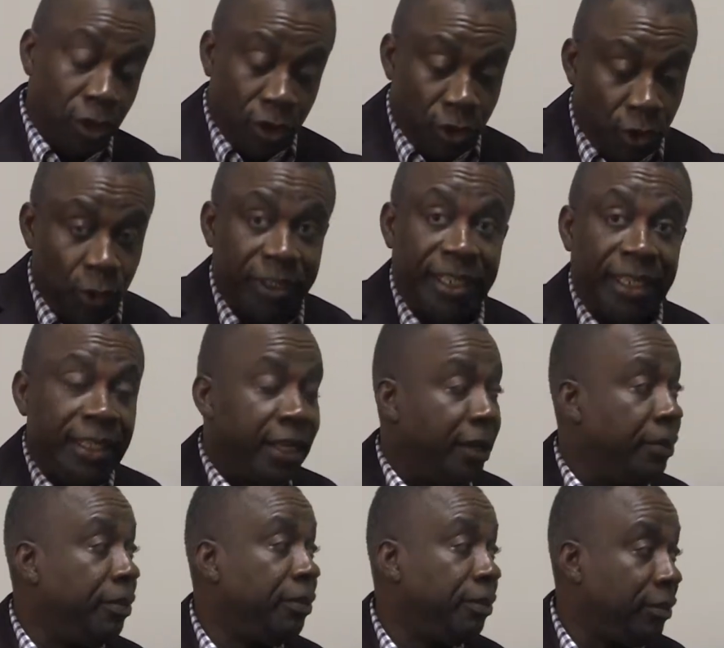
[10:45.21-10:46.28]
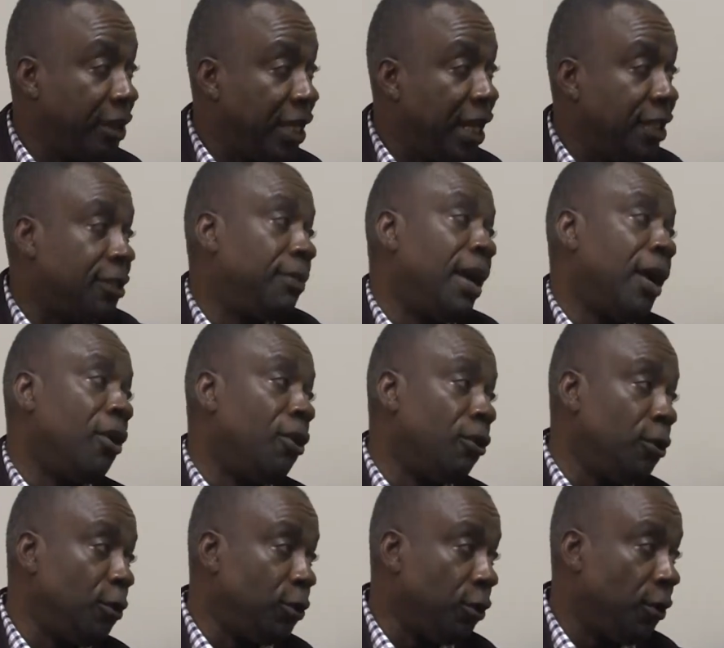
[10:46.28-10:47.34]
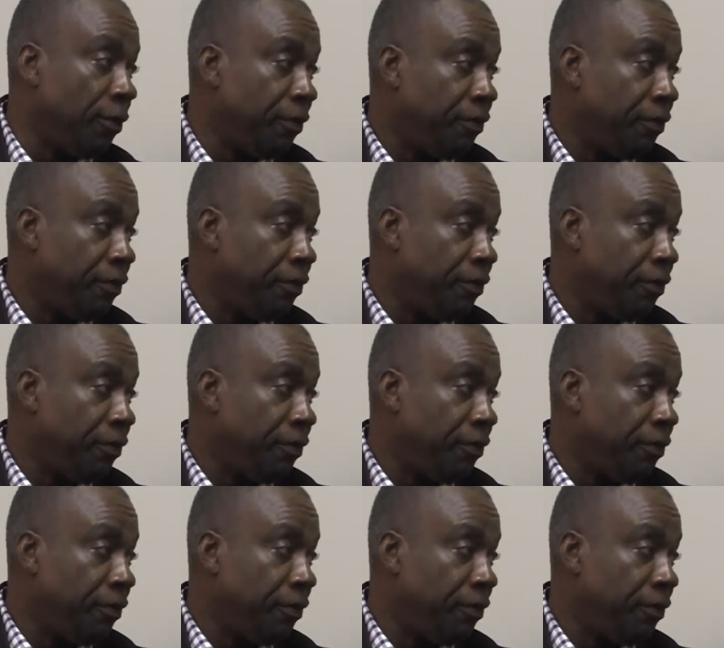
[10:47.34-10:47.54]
using them. That's my conclusion.